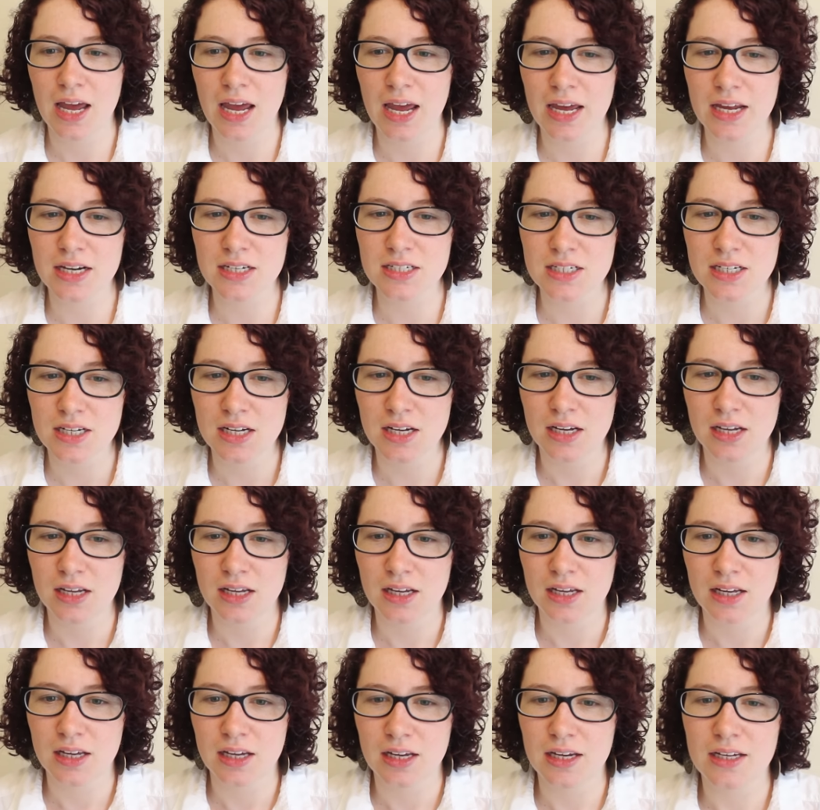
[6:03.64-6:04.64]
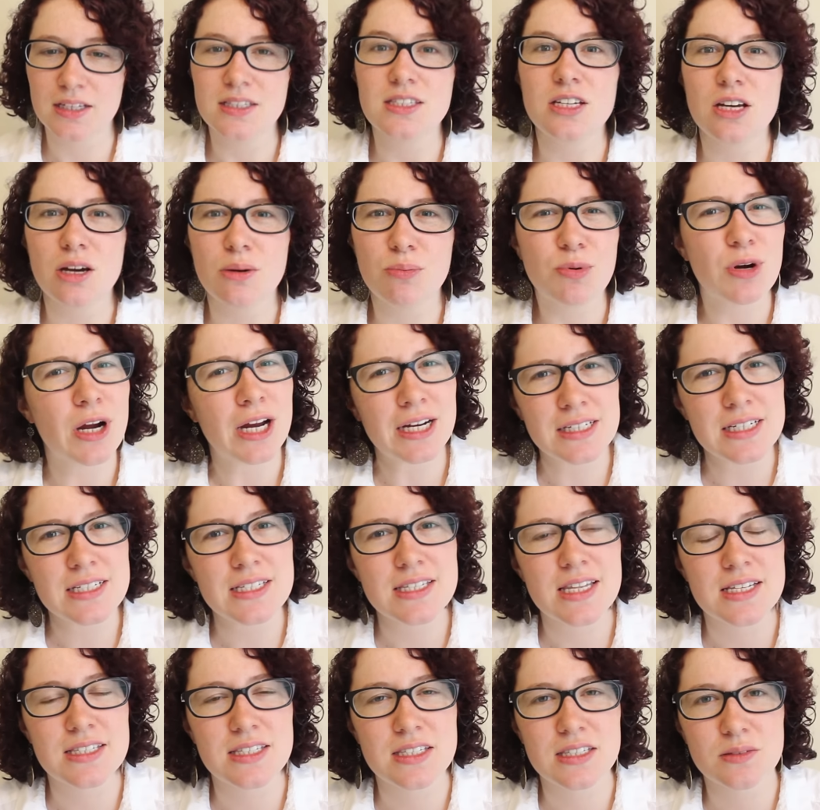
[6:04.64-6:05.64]
And it's a
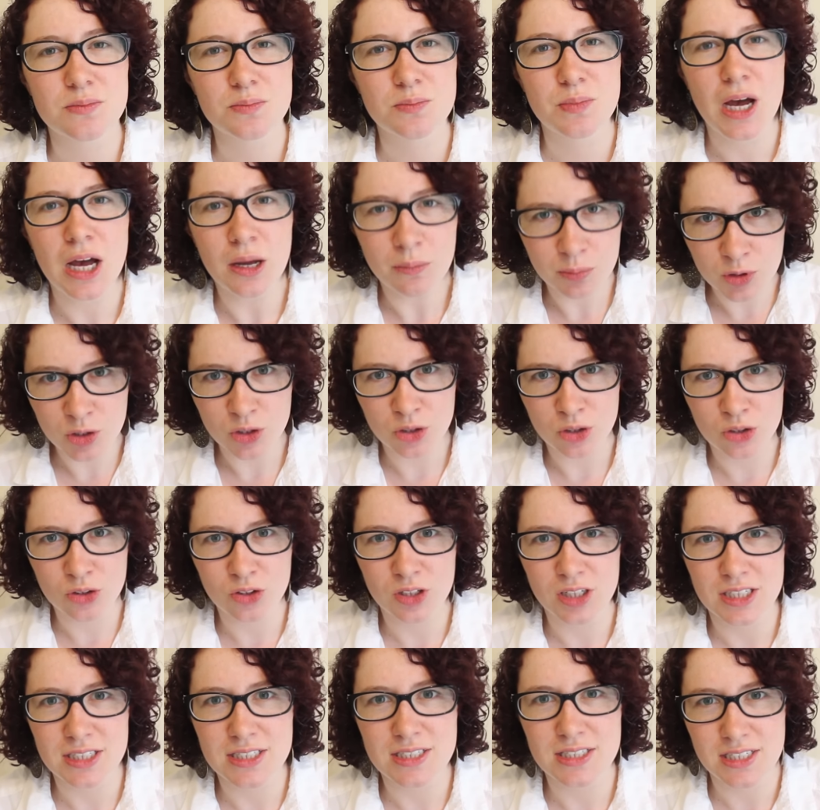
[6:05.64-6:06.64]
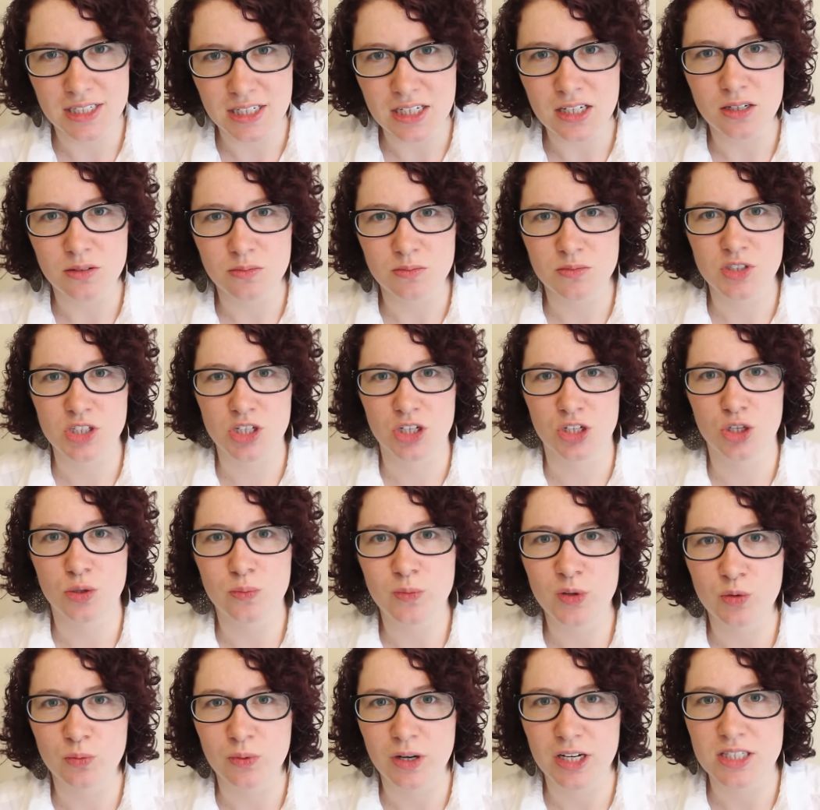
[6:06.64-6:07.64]
practice that's popularly deemed a
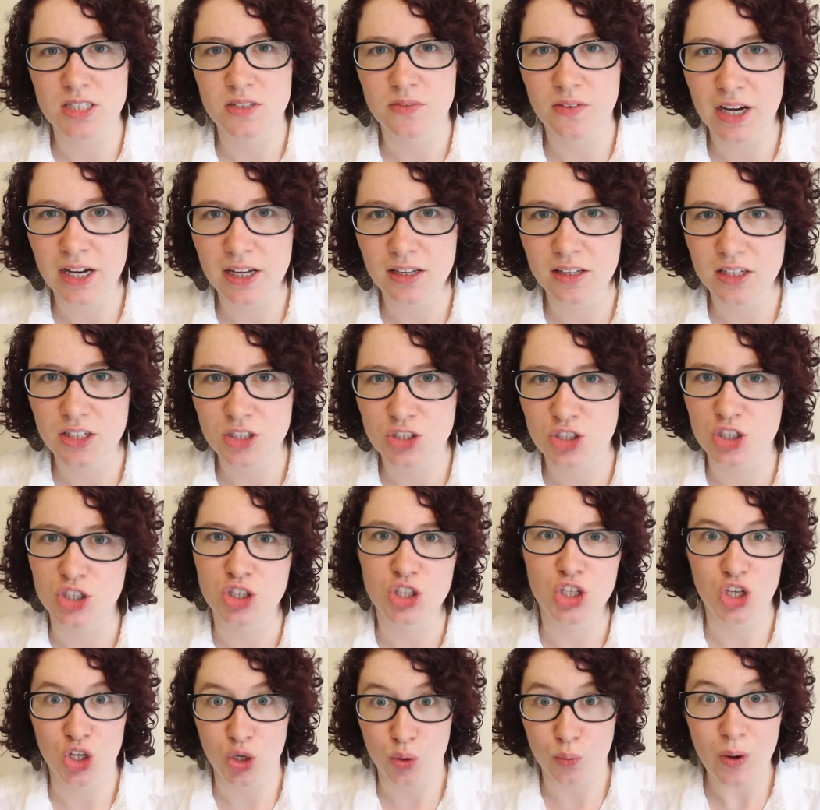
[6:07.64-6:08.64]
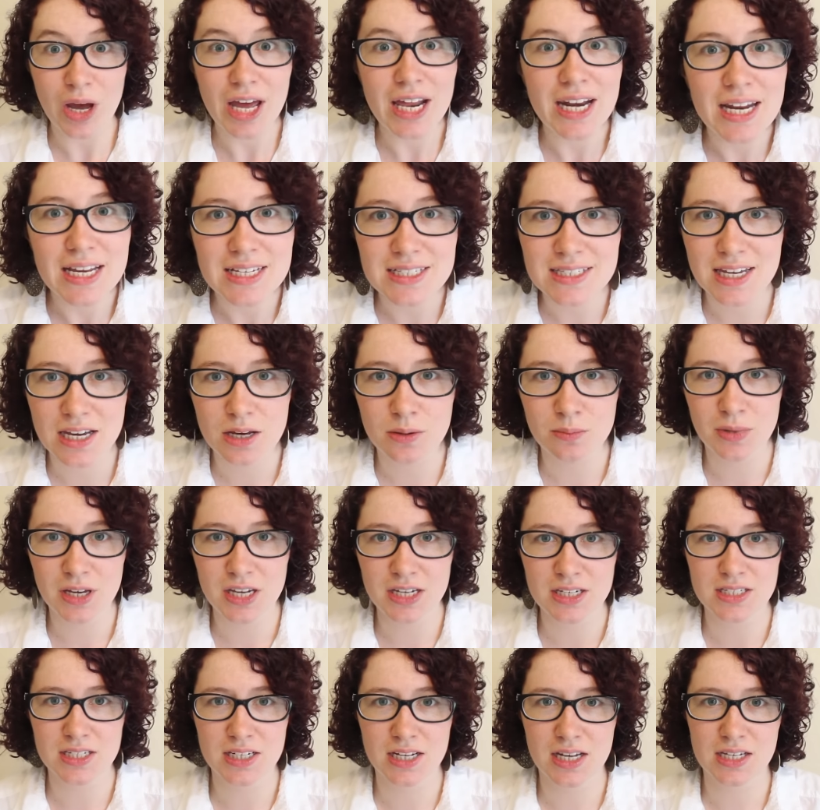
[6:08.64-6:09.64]
human rights violation. The UN has
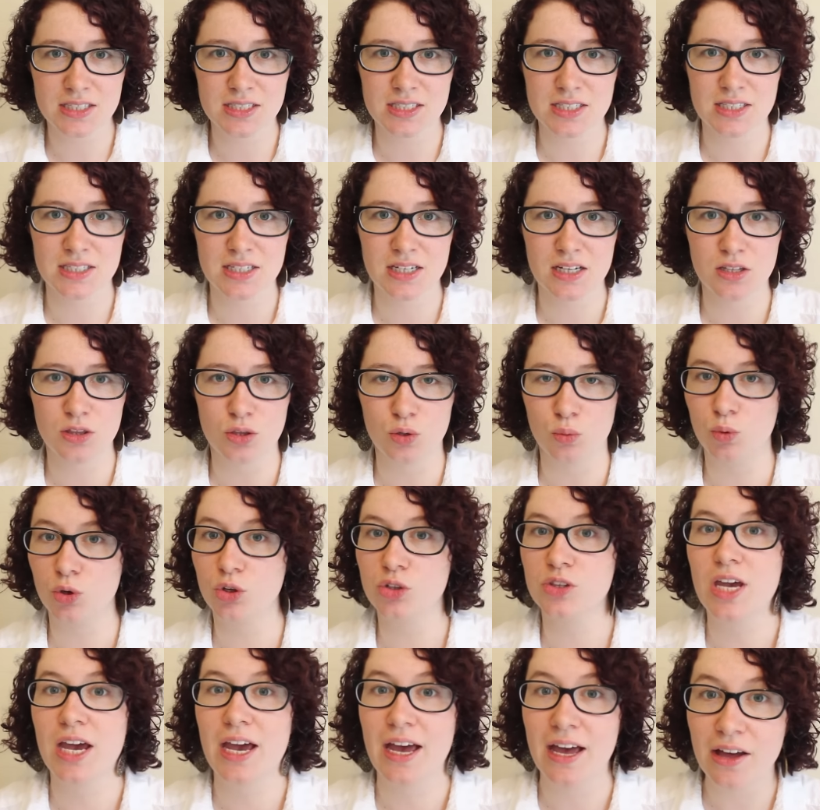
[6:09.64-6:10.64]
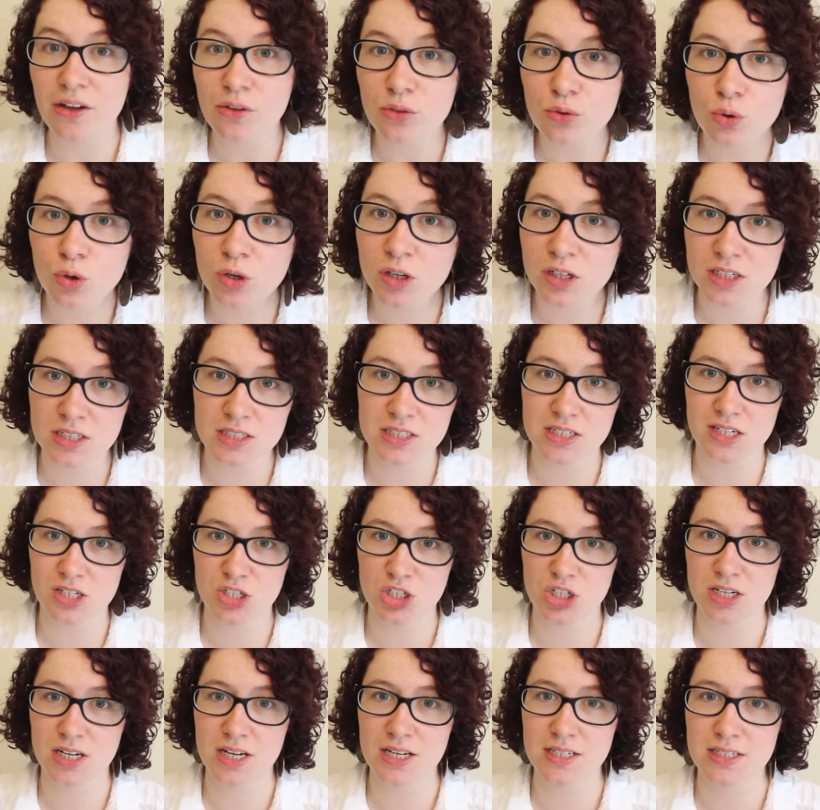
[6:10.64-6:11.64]
campaigned against it, the World Health
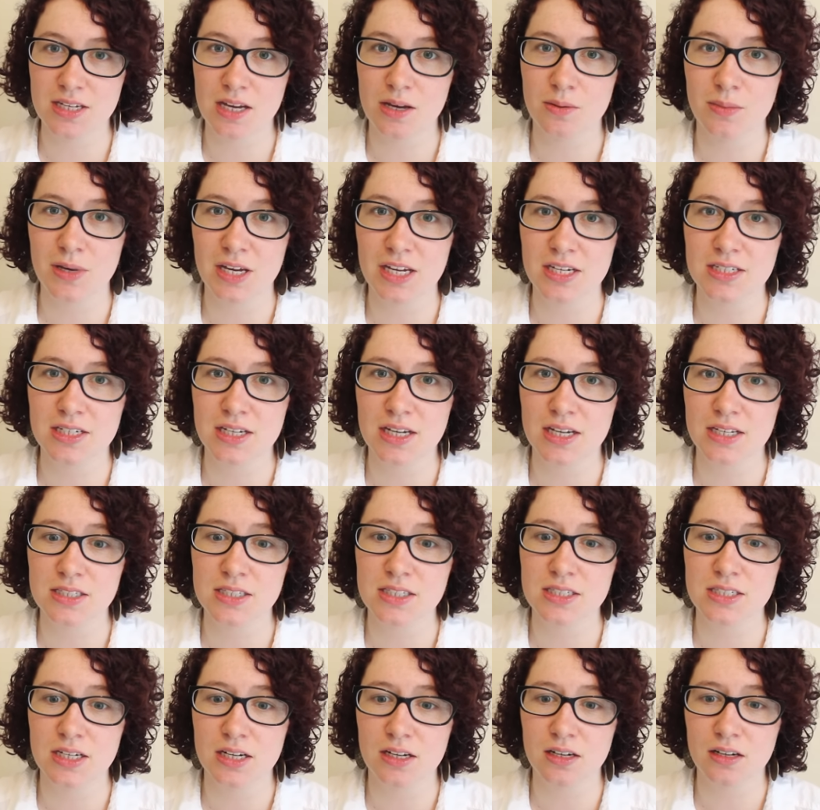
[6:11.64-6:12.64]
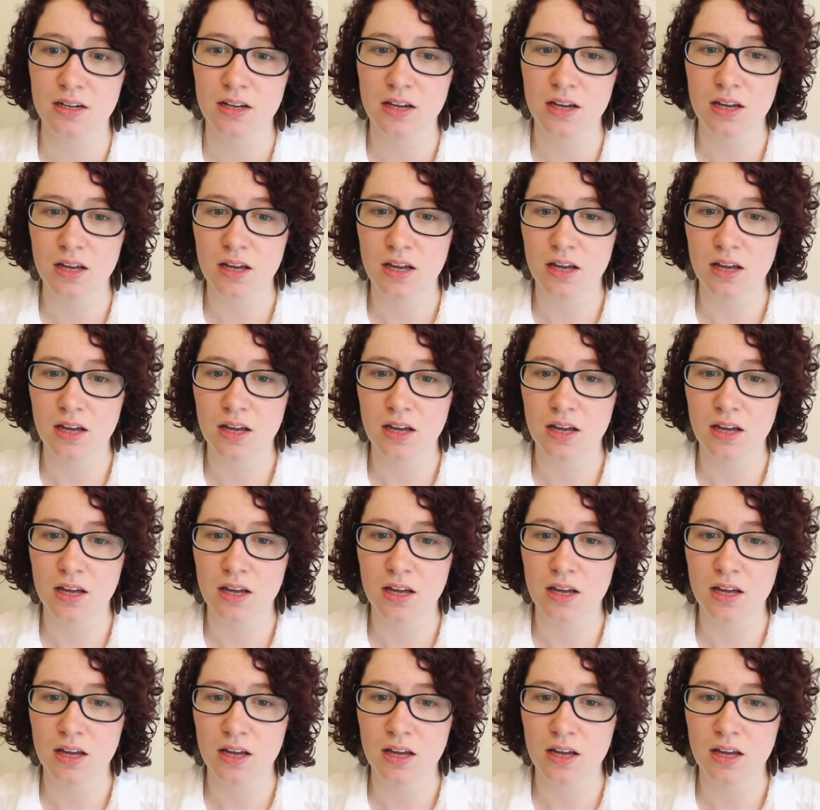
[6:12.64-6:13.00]
Organization has campaigned against it.